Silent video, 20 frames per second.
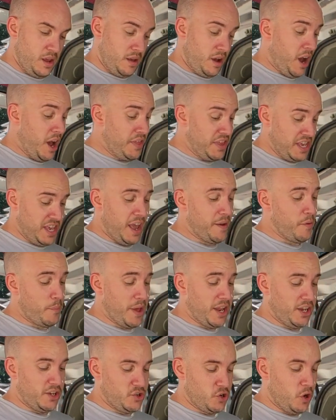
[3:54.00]
I think it gave a
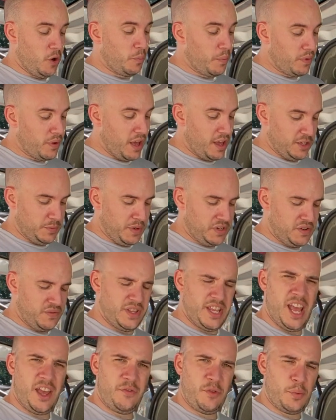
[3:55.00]
better job, especially for
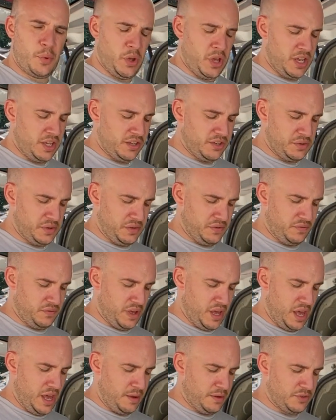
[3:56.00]
the effort put into it
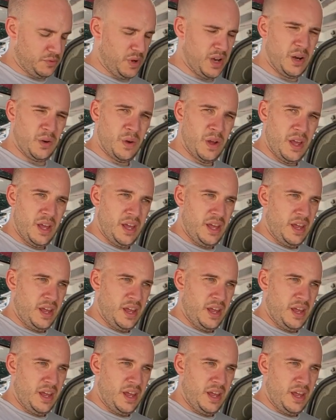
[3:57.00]
as well.